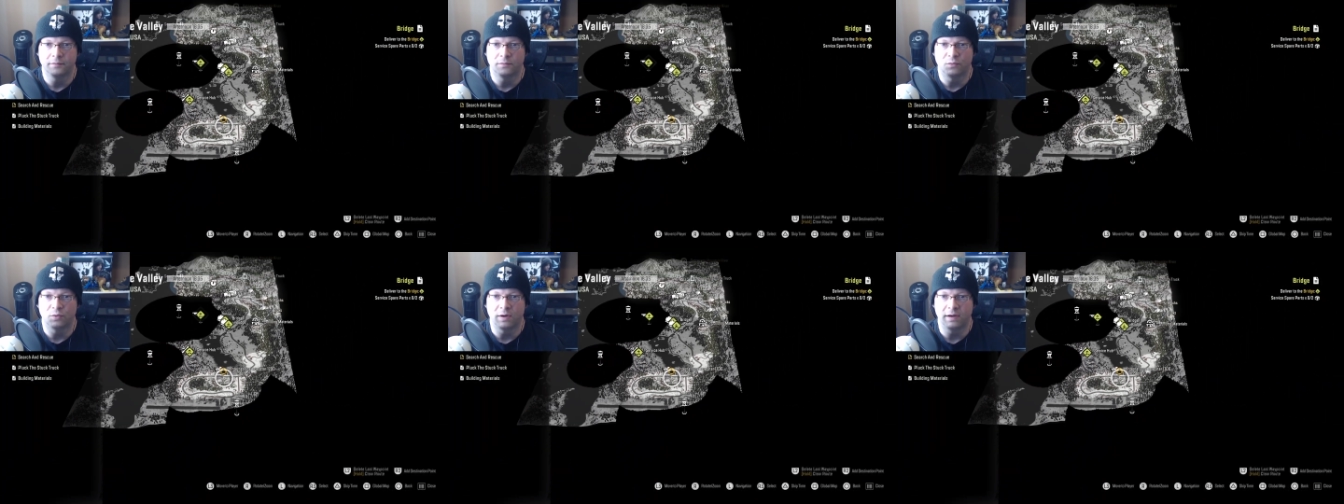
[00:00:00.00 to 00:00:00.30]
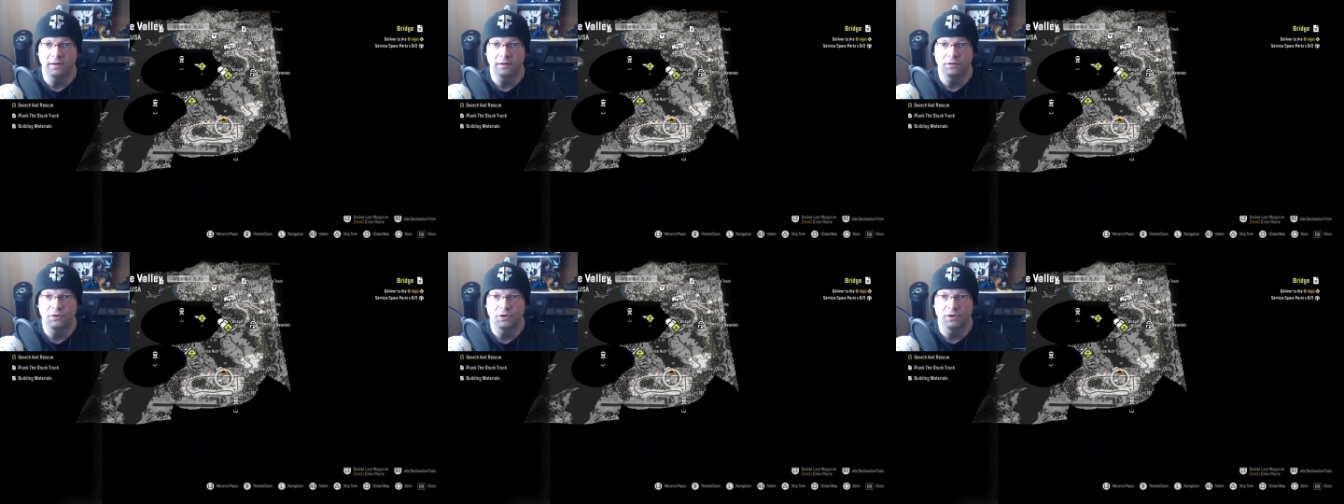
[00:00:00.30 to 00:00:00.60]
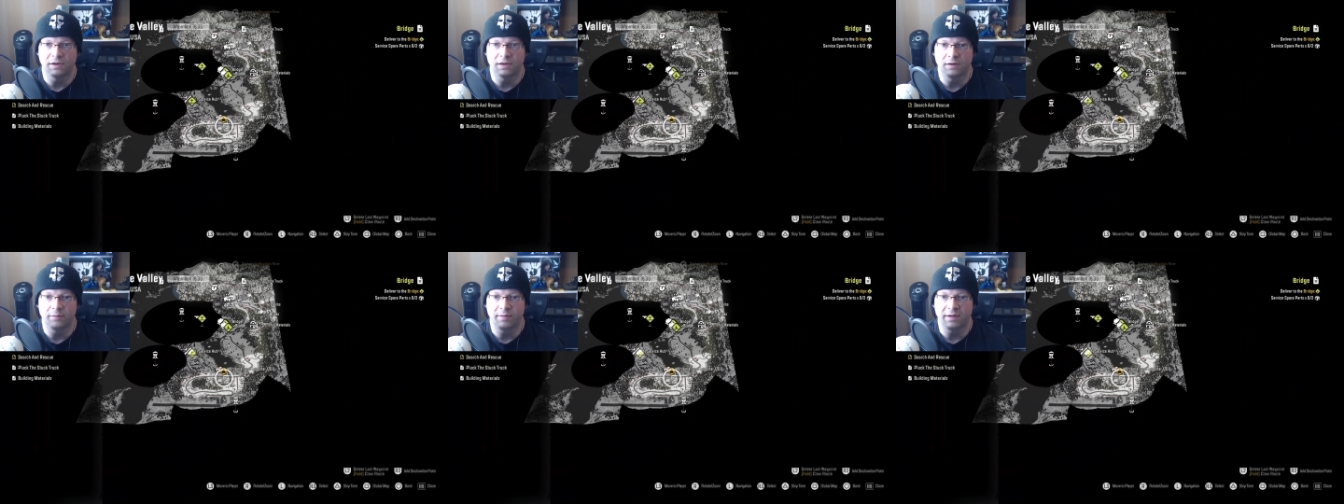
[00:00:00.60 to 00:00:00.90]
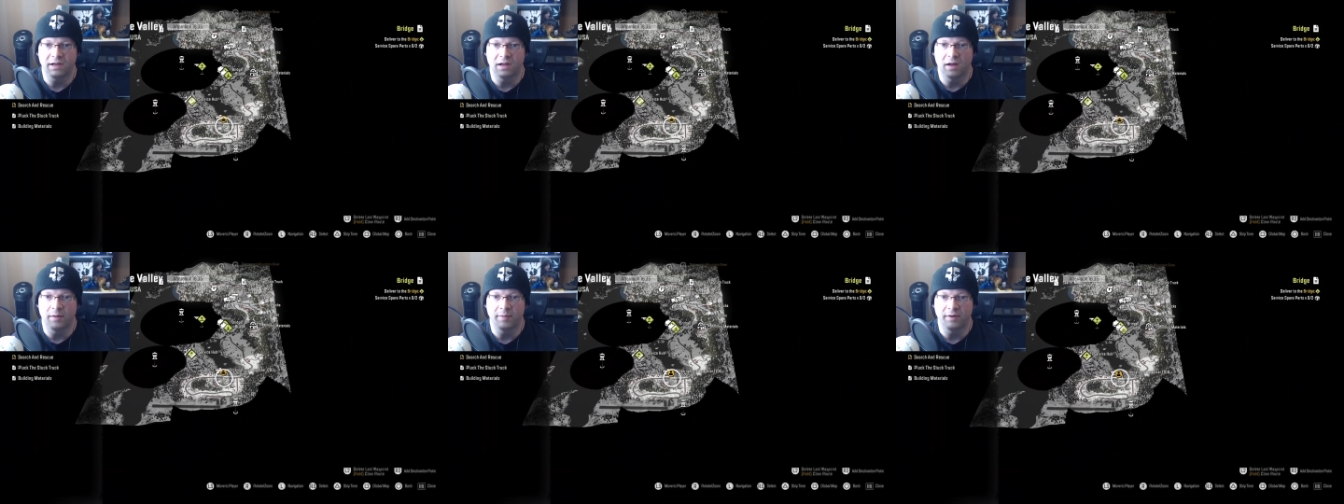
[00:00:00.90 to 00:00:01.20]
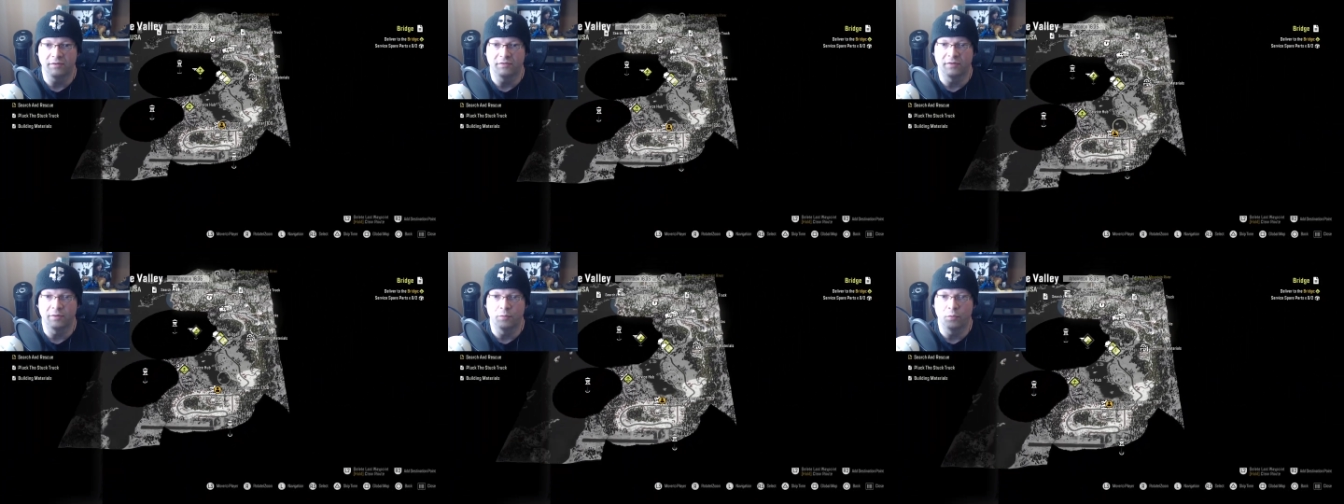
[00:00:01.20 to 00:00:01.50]
Right? And you're going to be
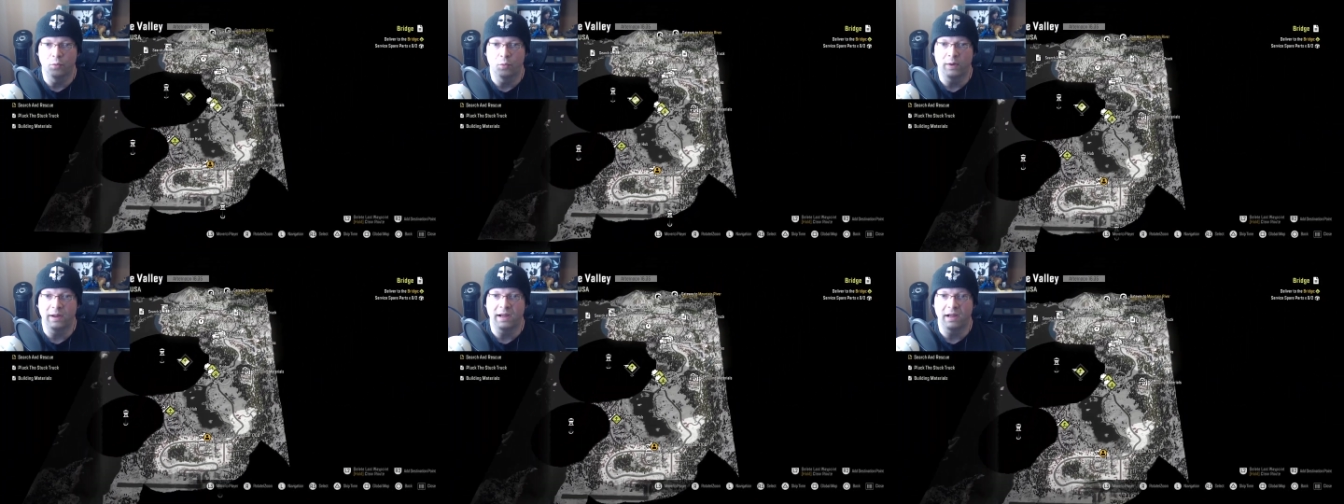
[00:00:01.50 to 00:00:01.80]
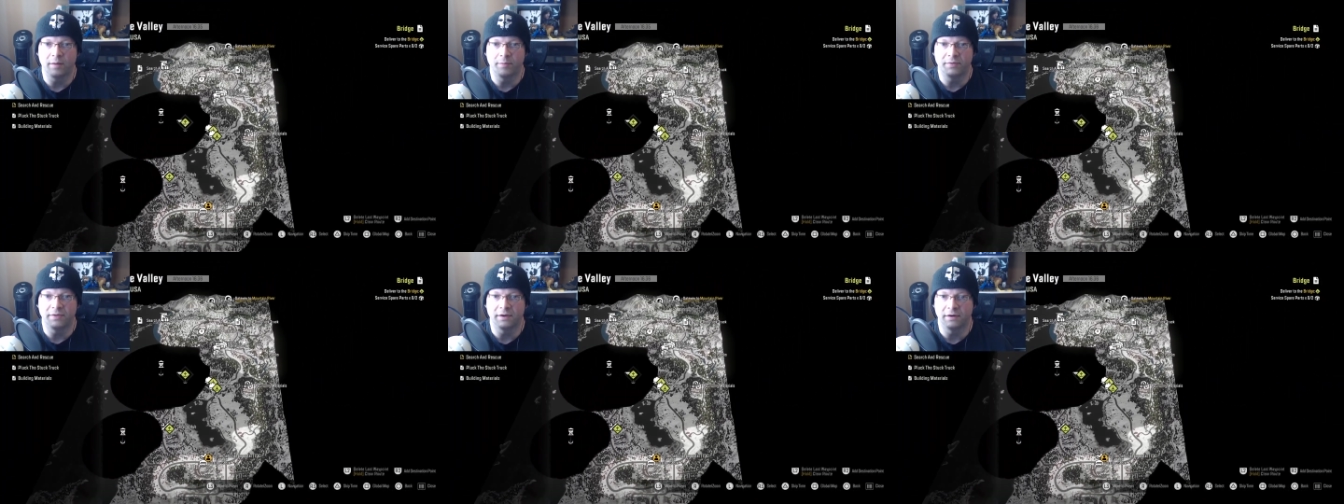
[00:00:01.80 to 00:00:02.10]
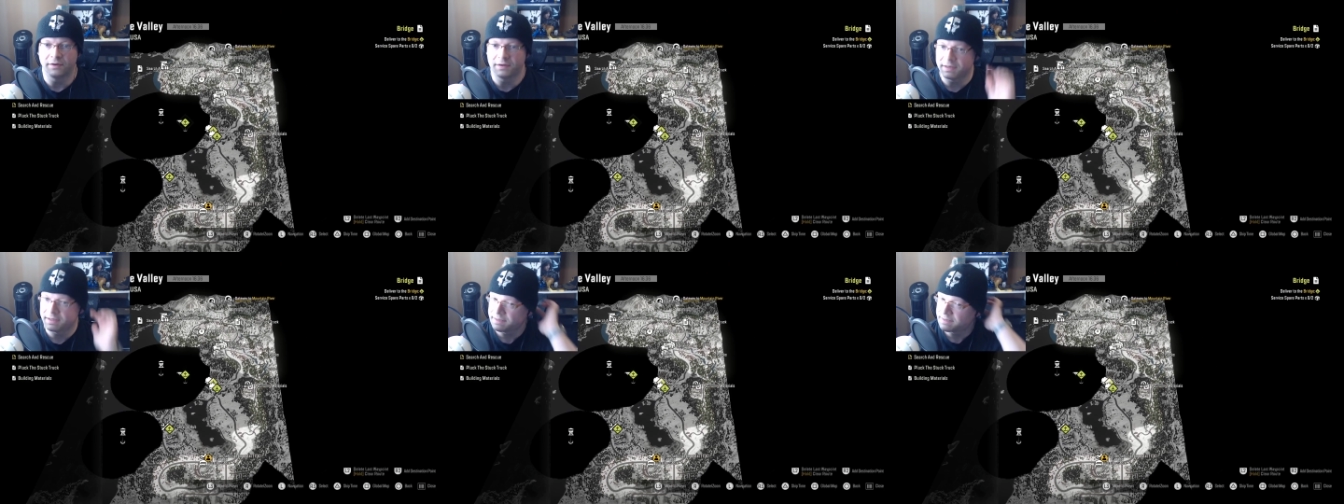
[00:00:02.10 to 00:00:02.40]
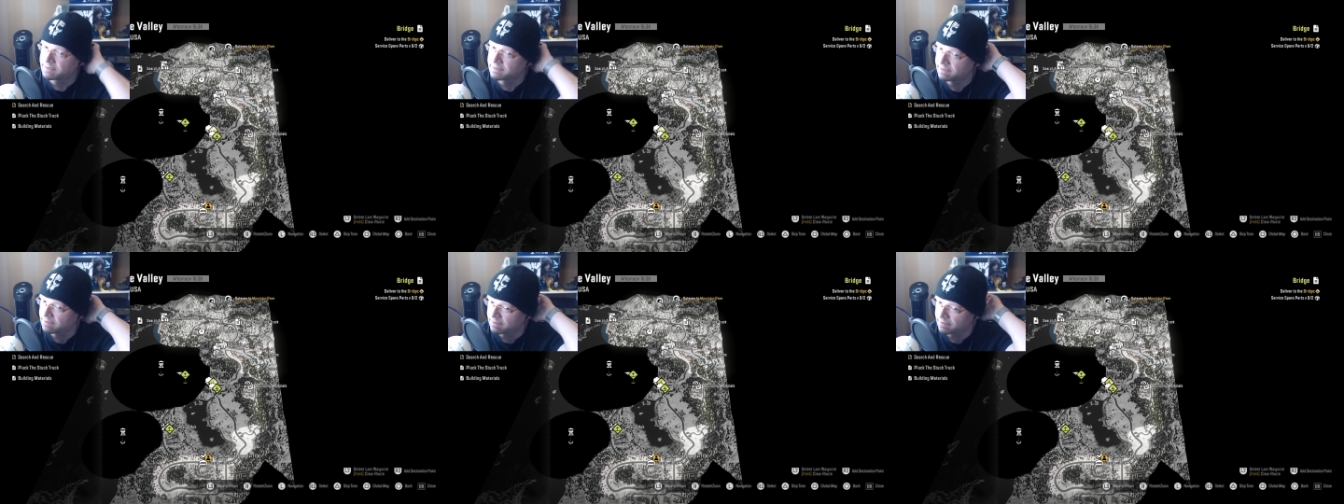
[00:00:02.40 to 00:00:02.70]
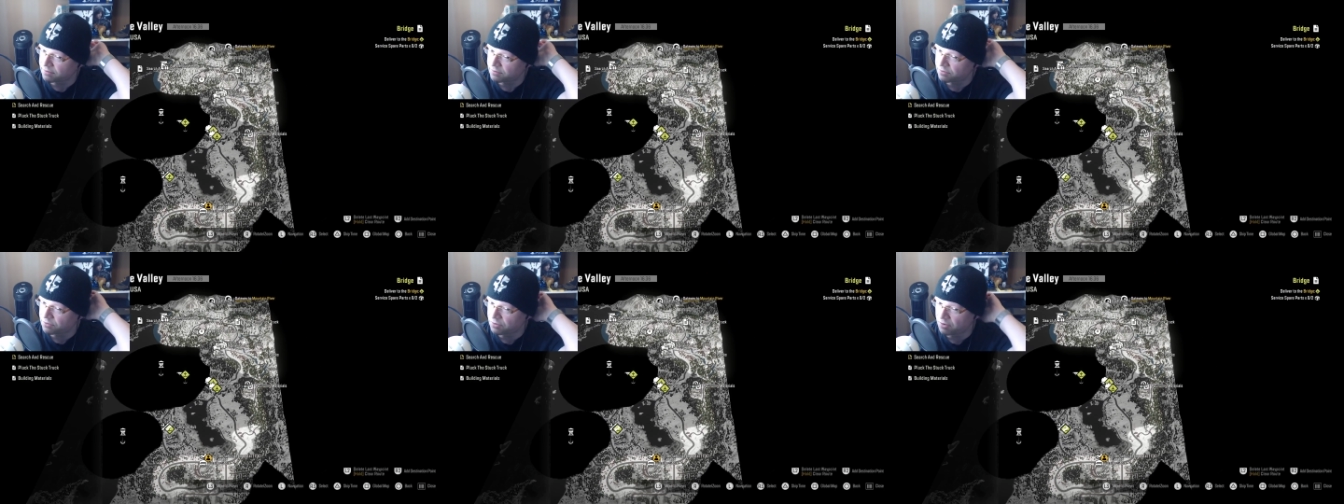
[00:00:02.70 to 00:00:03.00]
coming from way up there. You can see
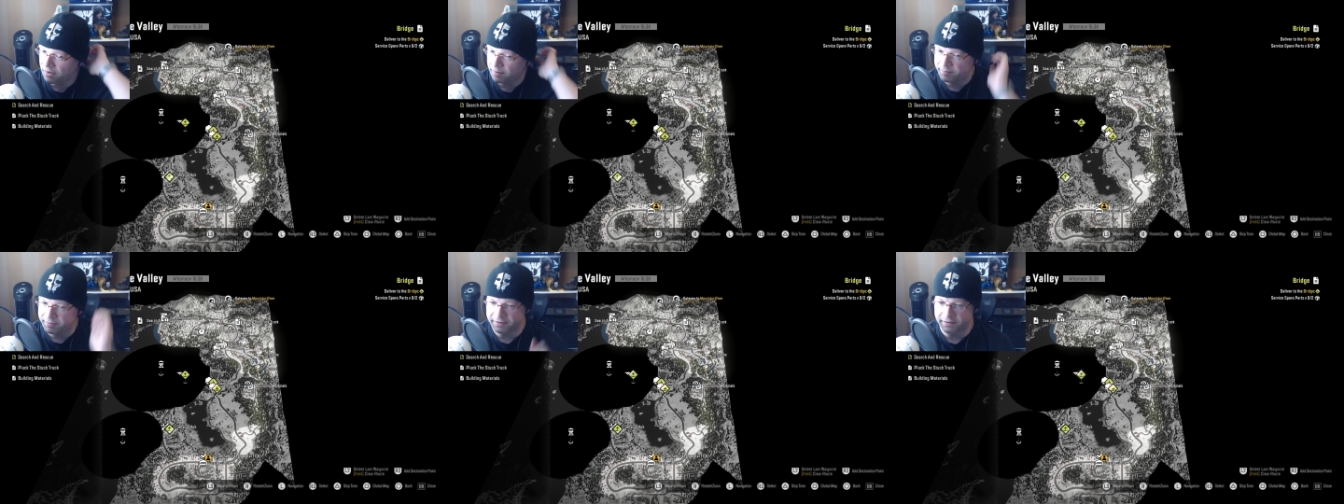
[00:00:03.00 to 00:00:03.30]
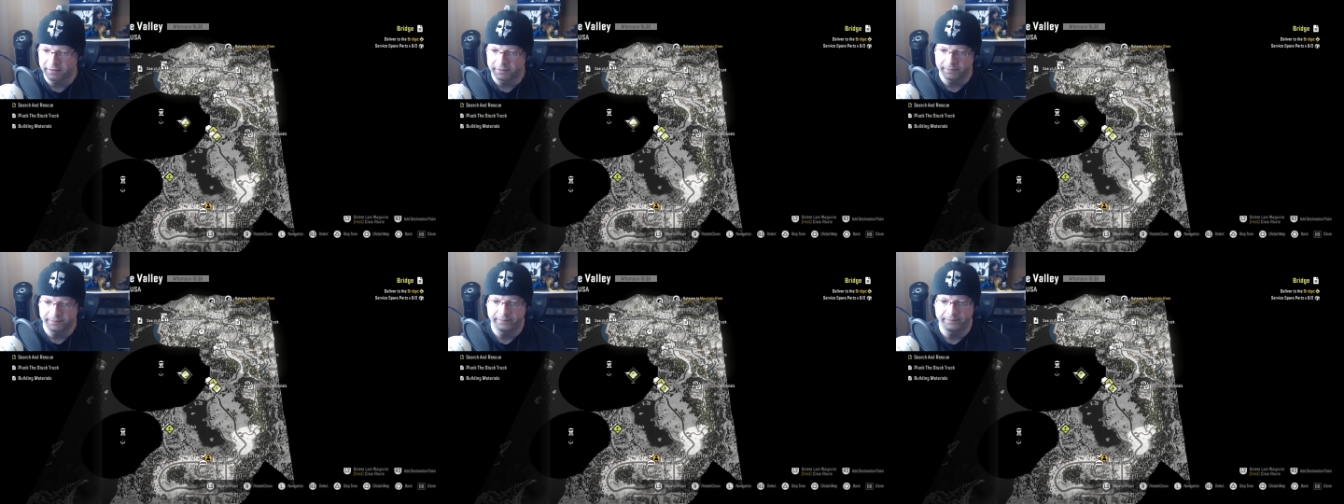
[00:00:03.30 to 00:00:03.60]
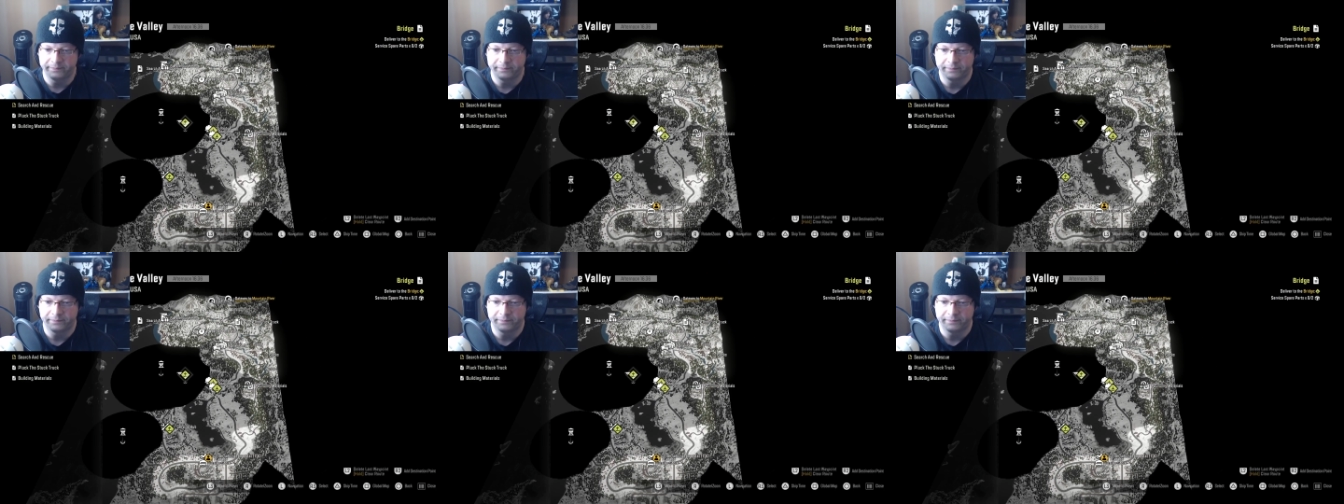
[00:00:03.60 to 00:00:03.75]
it at the top there.